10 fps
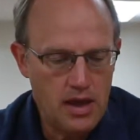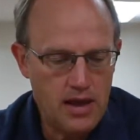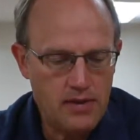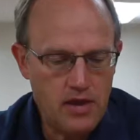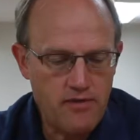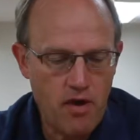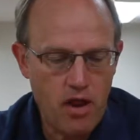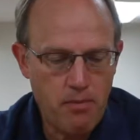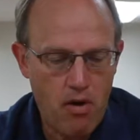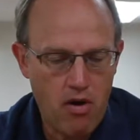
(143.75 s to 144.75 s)
and they fall
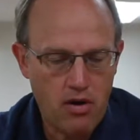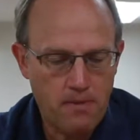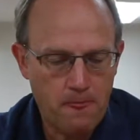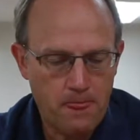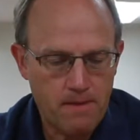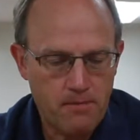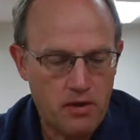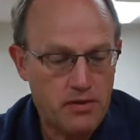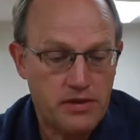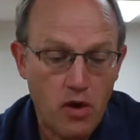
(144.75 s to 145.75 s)
apart,
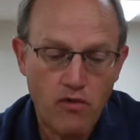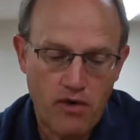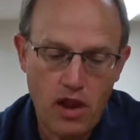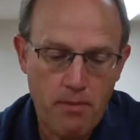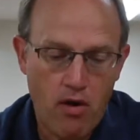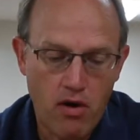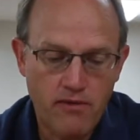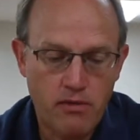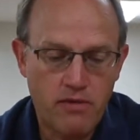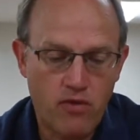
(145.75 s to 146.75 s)
and they don't fall apart
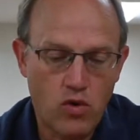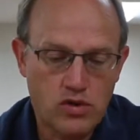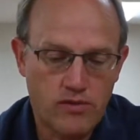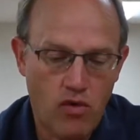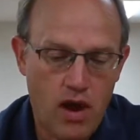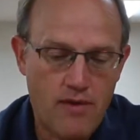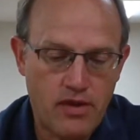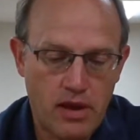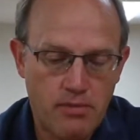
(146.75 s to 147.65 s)
from the force of gravity.